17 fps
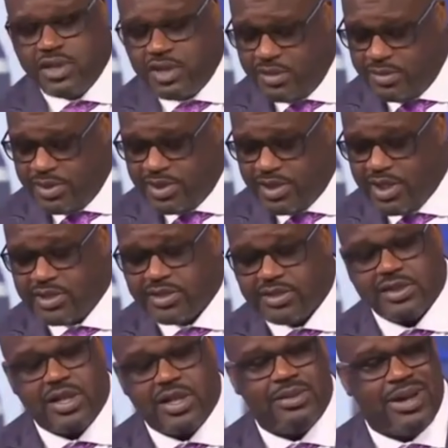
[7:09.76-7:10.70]
of limitations
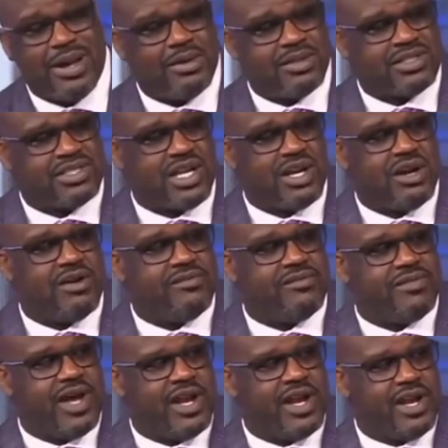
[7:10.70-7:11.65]
up. I was
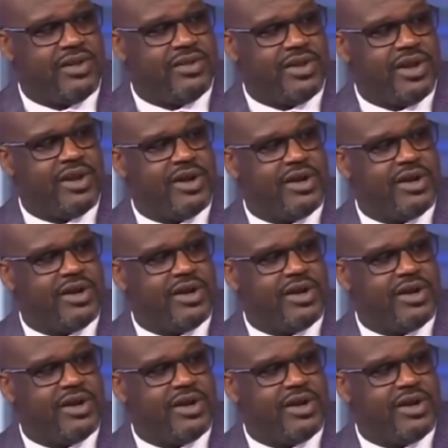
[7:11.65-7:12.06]
terrified out there.